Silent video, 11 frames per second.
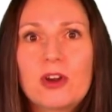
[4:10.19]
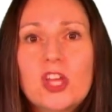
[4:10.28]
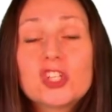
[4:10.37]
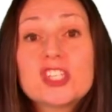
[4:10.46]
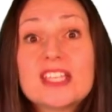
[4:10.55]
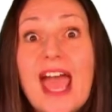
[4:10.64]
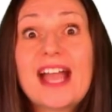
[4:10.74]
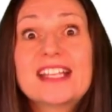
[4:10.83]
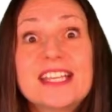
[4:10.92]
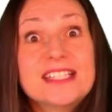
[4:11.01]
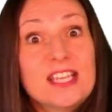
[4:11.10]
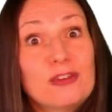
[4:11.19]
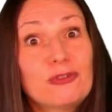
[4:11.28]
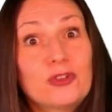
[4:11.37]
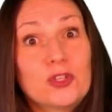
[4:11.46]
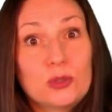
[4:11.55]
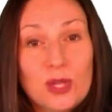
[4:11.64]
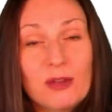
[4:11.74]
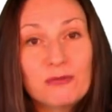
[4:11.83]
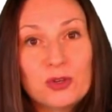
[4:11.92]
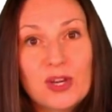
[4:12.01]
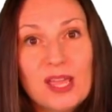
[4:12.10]
just act as if you love
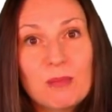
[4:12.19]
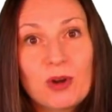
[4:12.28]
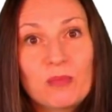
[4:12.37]
your neighbor.